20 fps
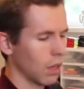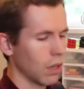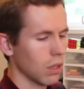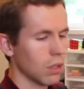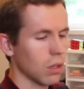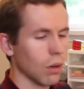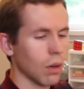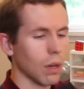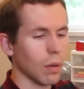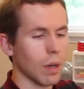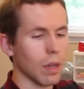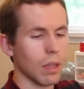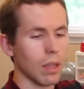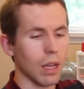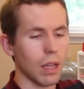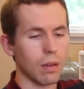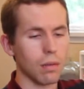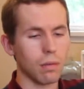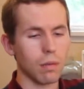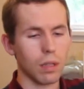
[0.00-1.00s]
So anyway,
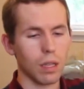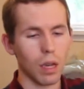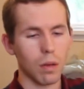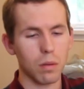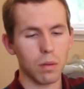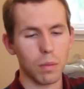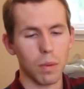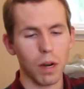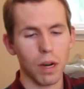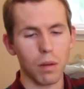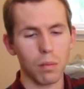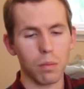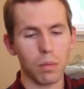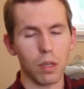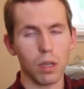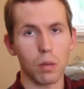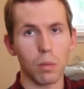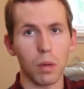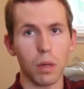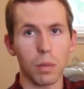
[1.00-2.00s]
that comes apart, but
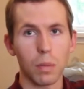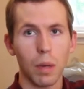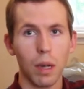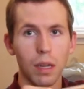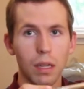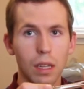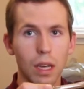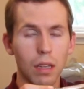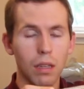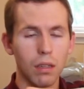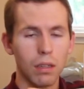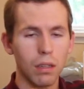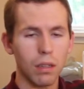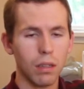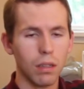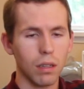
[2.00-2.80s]
you can put it back together.